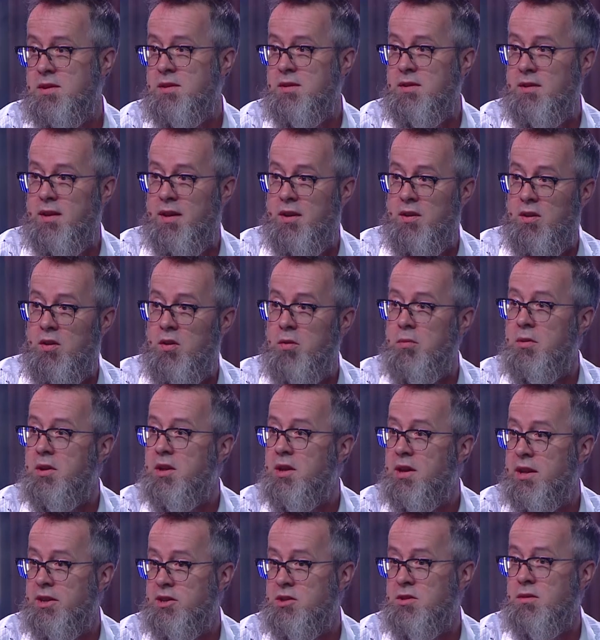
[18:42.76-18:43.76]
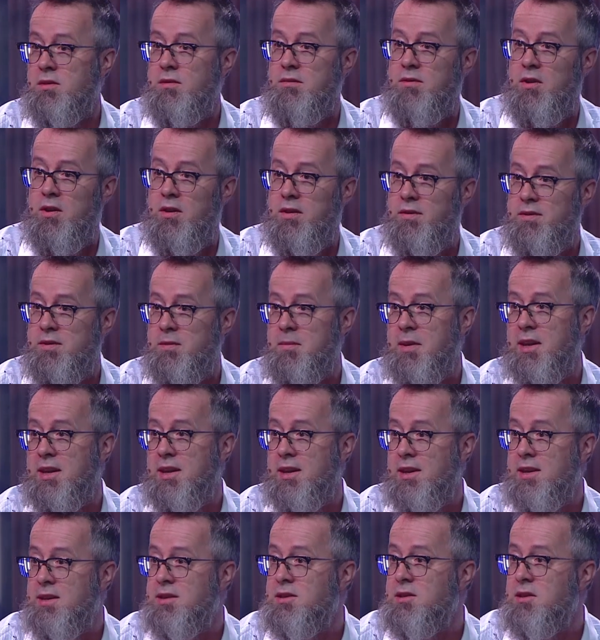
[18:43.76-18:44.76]
and, and nomenclature involved to make
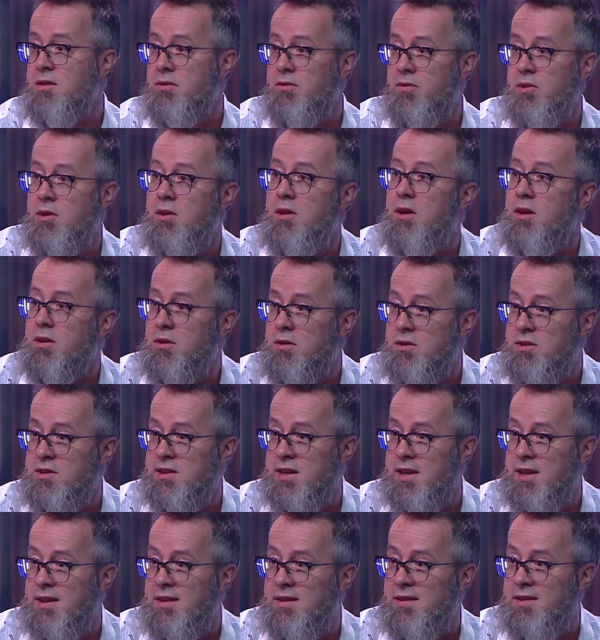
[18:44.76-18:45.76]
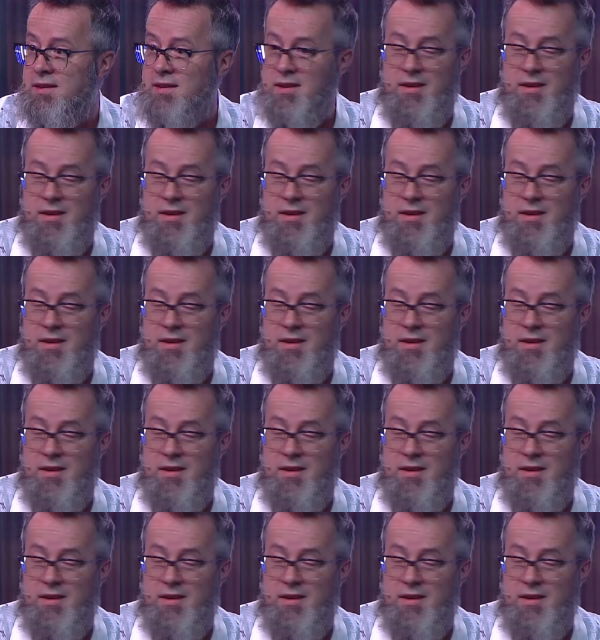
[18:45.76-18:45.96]
it easier for you to understand.